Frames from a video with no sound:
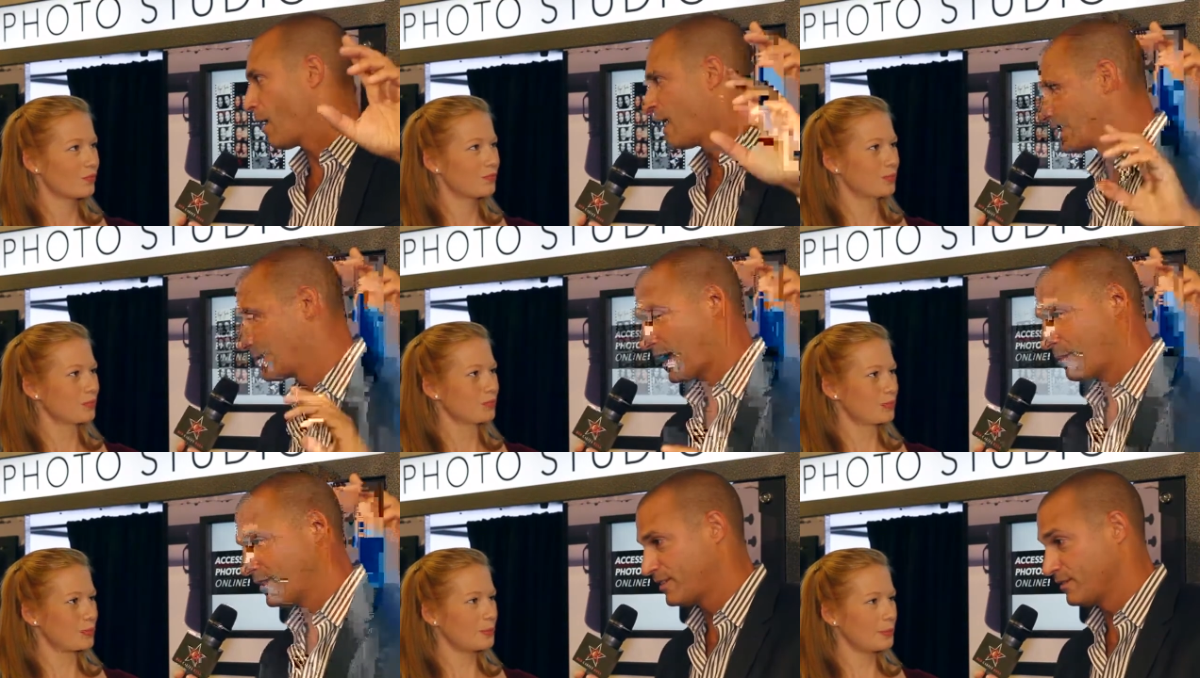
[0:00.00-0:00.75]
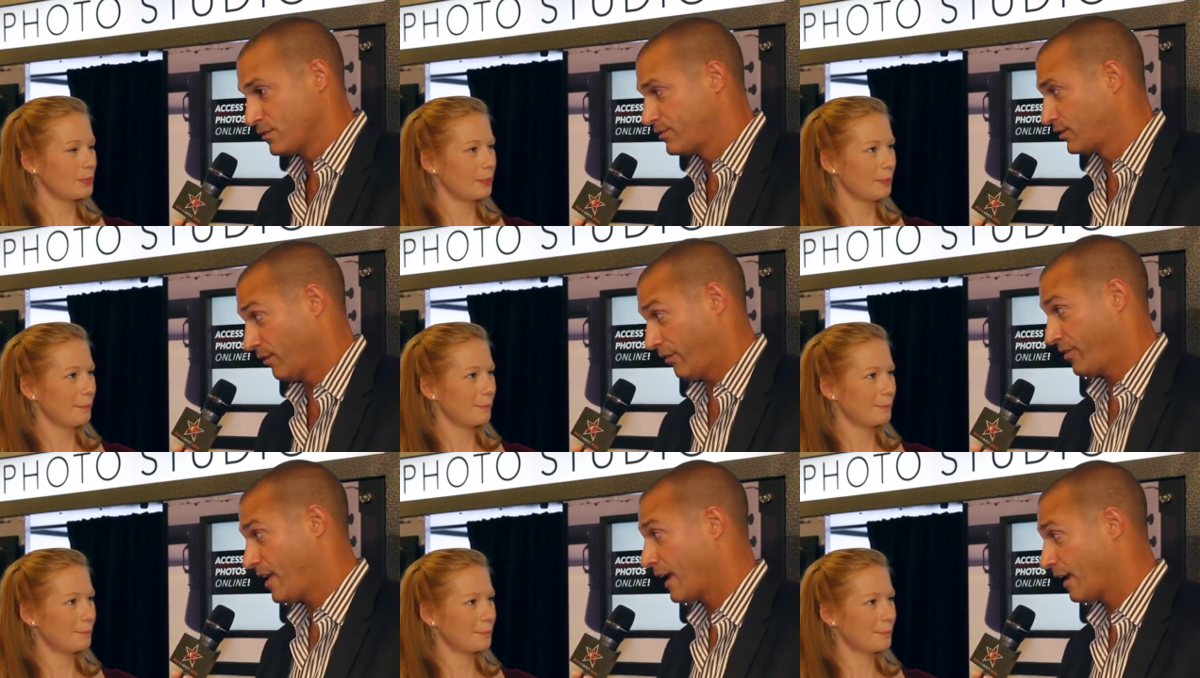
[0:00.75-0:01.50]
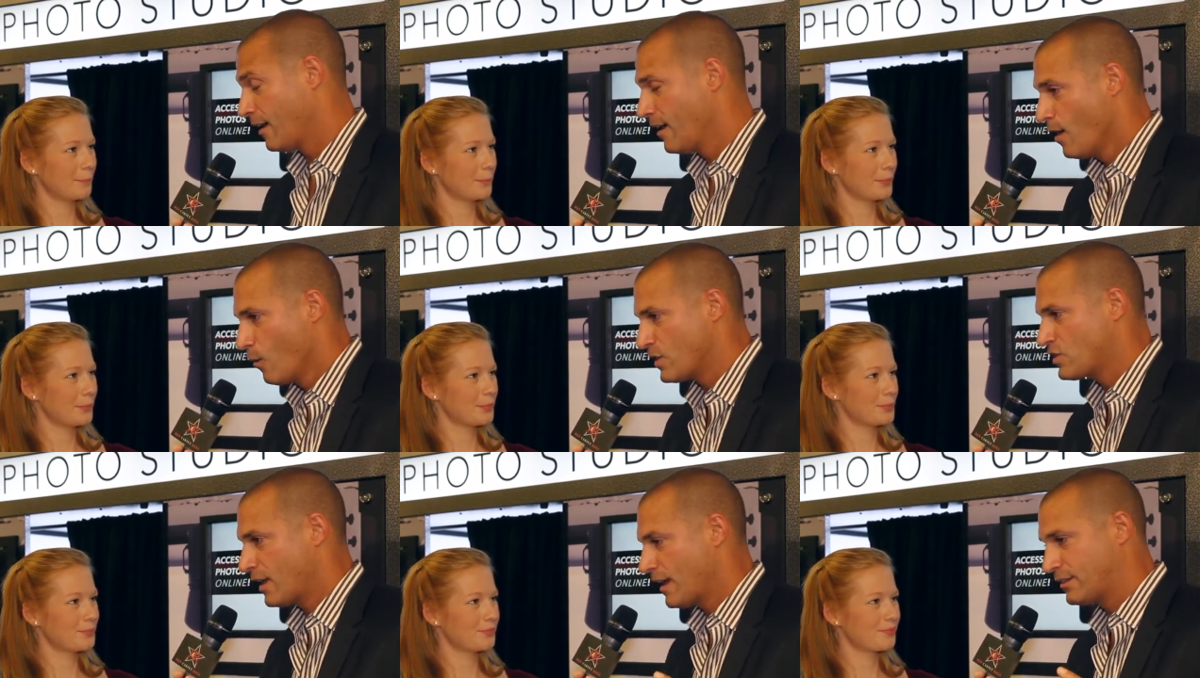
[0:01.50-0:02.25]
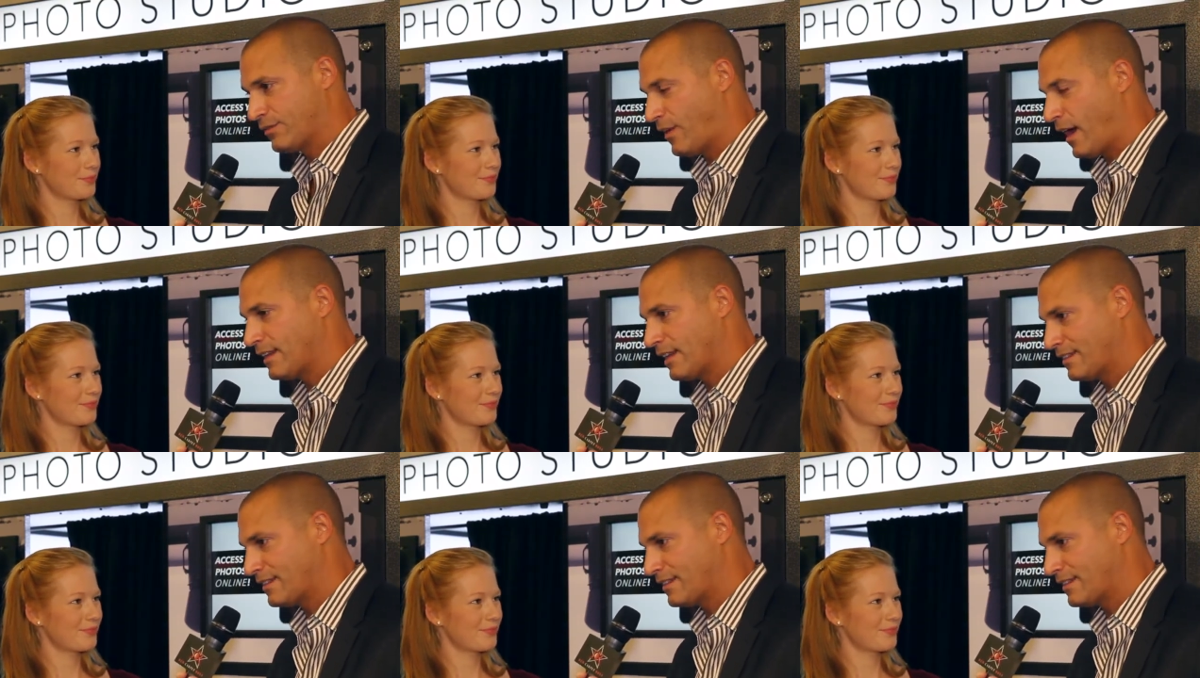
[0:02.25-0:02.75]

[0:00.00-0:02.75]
Speaker 1: It's become this sort of thing, which is fine,